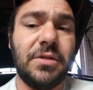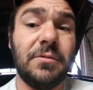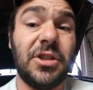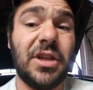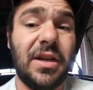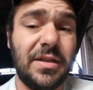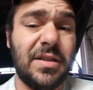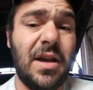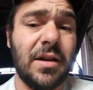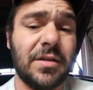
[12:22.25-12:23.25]
which kind of
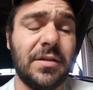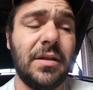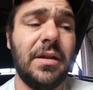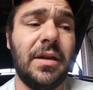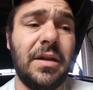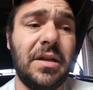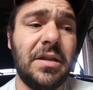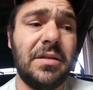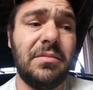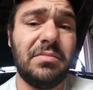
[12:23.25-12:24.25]
sucks
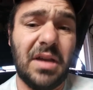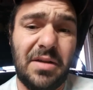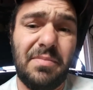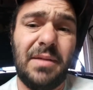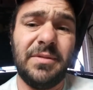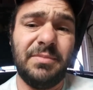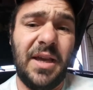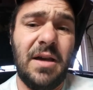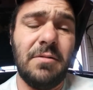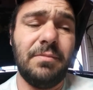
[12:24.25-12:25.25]
and kind of bums me
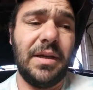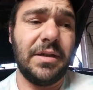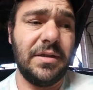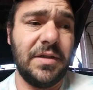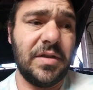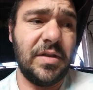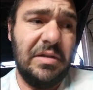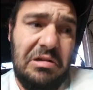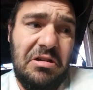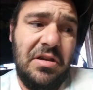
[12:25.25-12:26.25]
out, because,
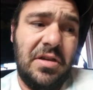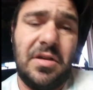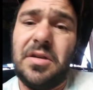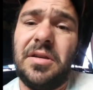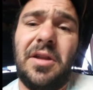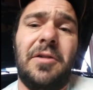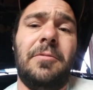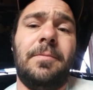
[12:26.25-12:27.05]
you know,